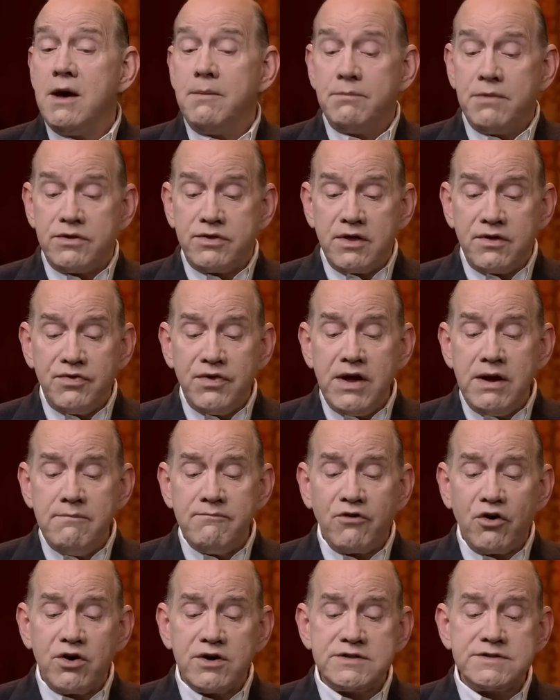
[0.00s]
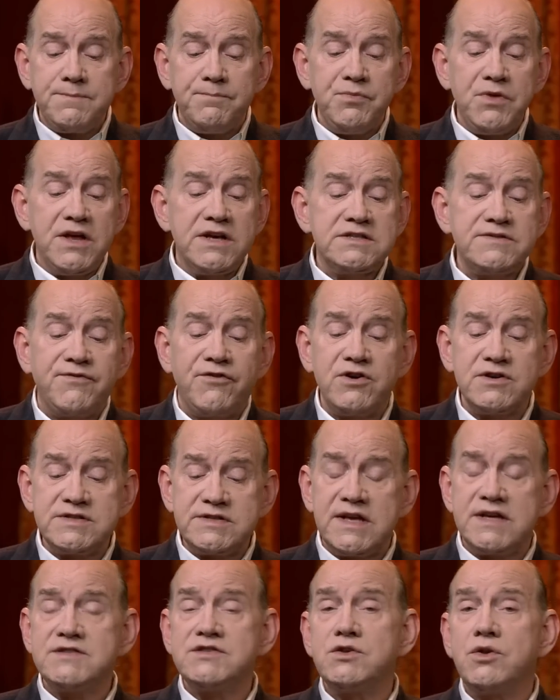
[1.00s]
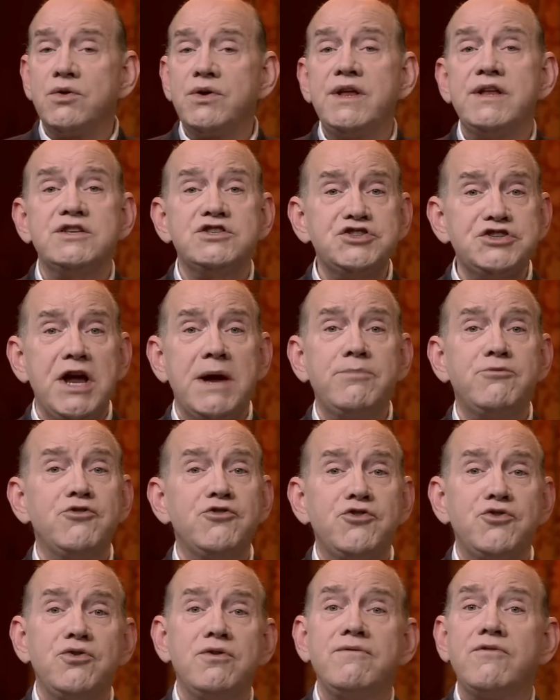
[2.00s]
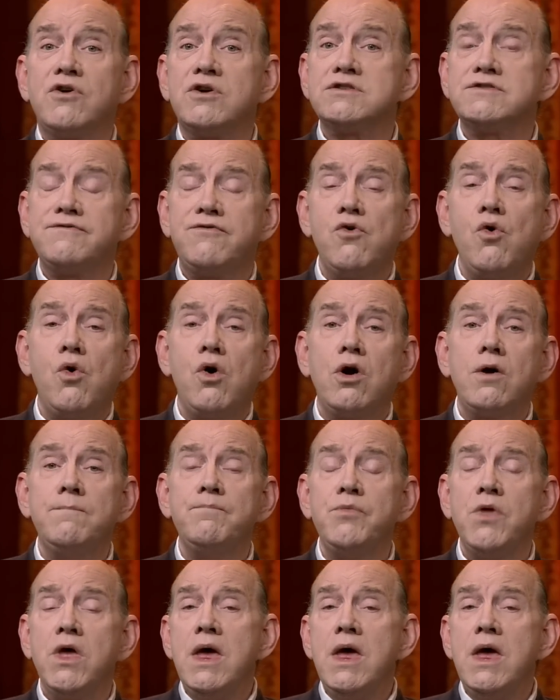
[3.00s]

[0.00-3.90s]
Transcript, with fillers: But the theme verse is 1 Thessalonians chapter 2, verse 4,